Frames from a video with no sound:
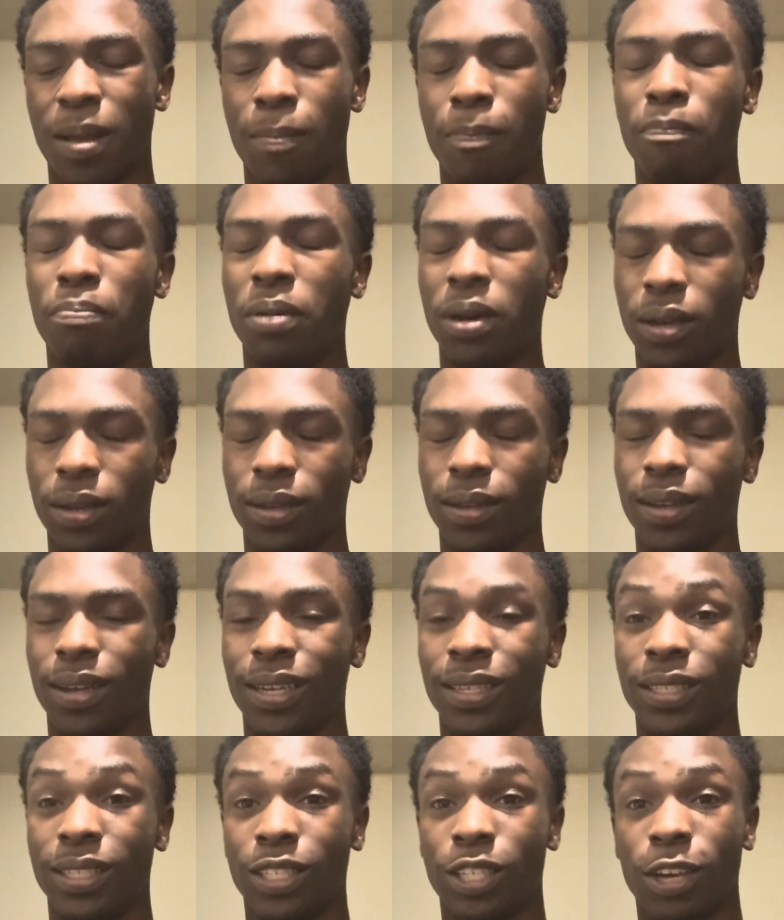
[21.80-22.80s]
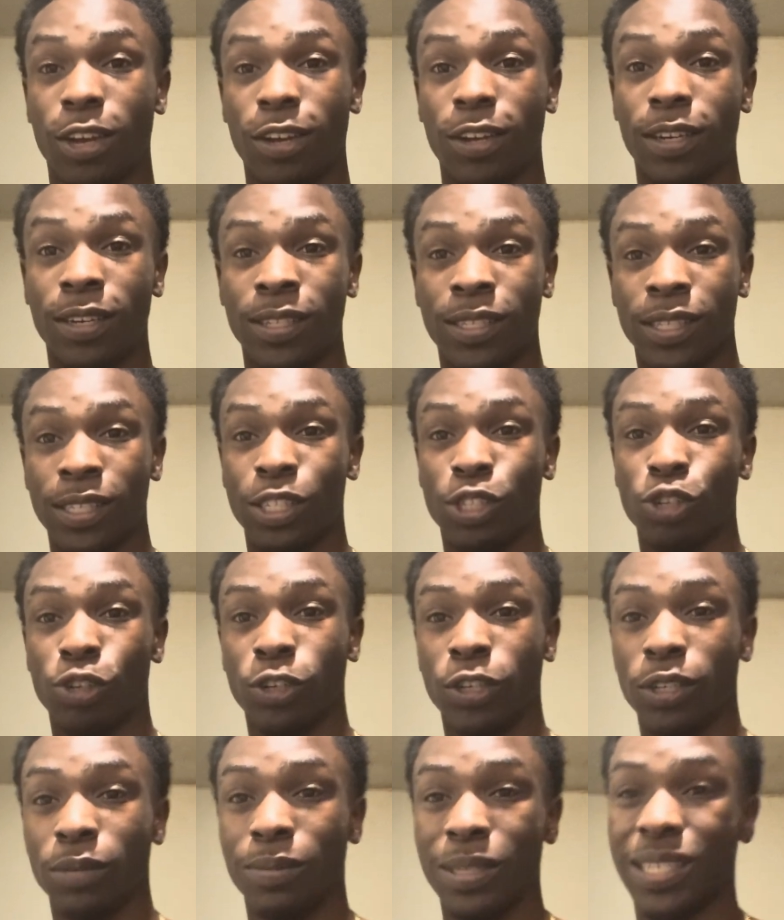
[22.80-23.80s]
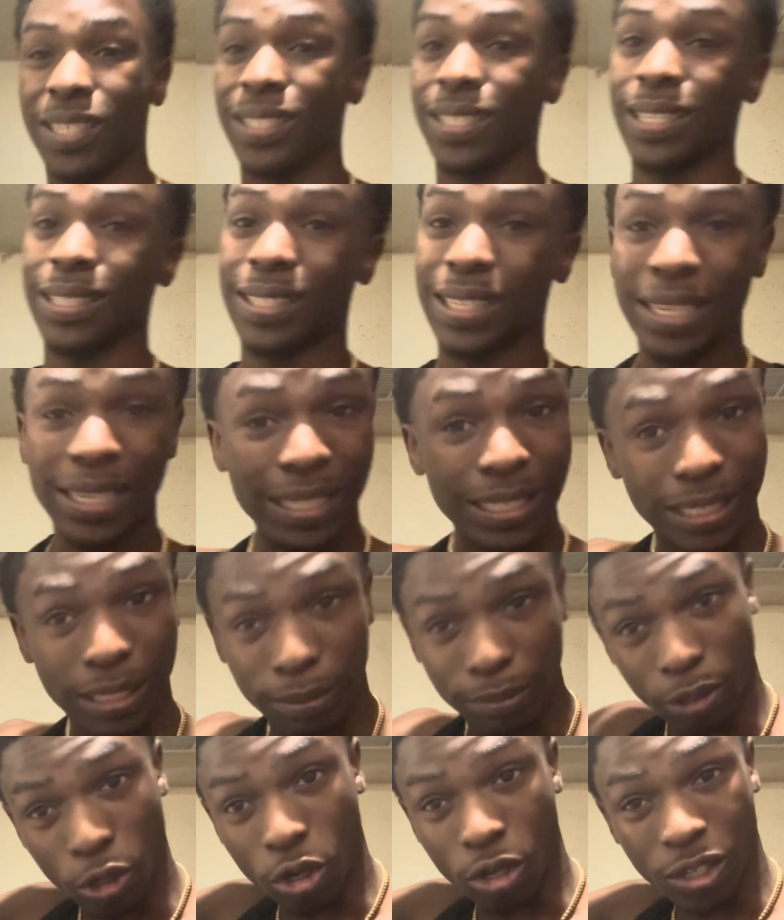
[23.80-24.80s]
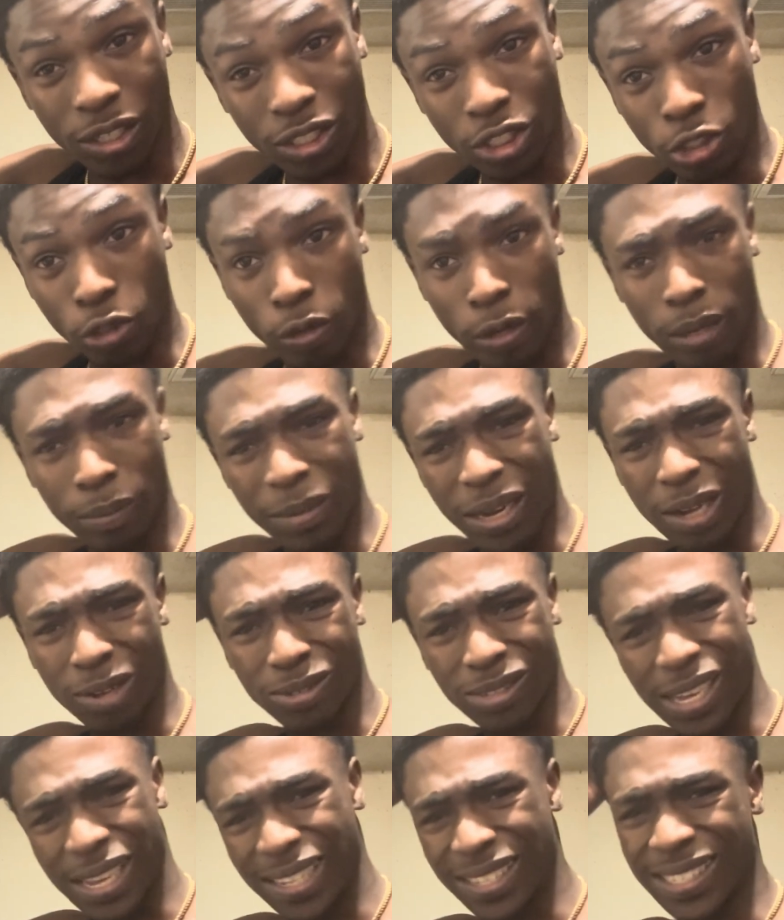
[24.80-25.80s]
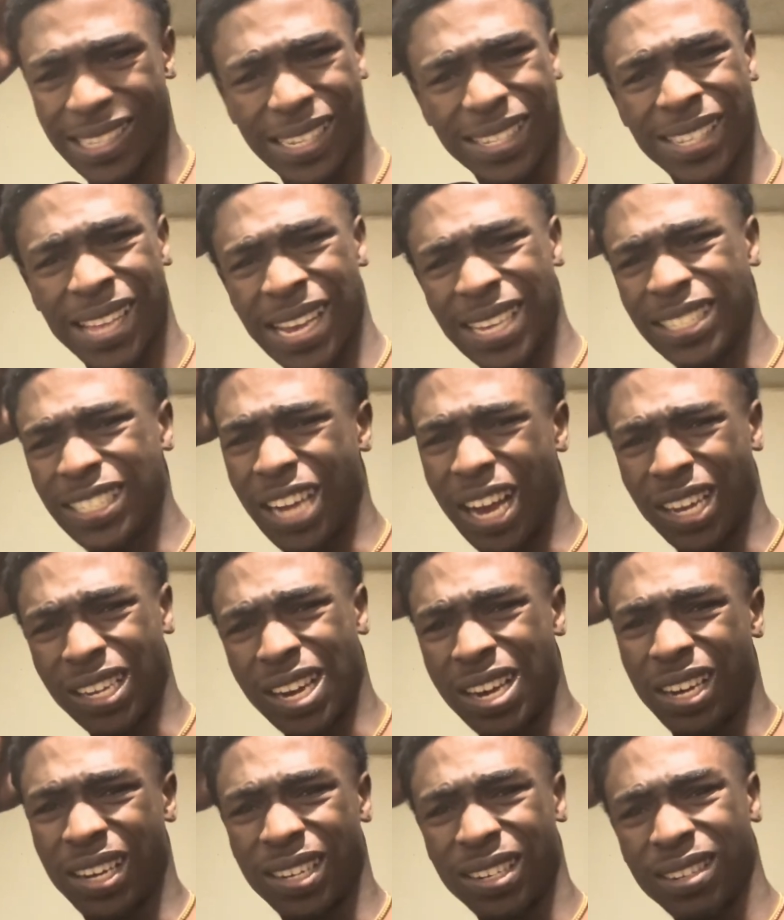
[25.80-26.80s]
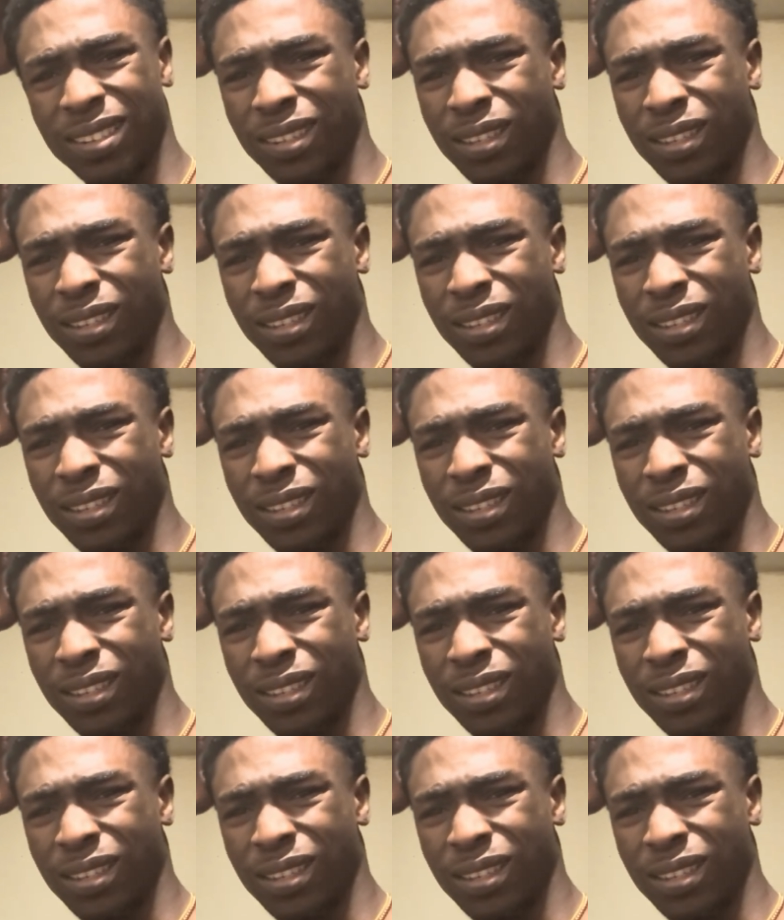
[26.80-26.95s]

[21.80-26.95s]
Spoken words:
But I just called it the Centuria because I seen something on Instagram and I was like, is this not Jagan?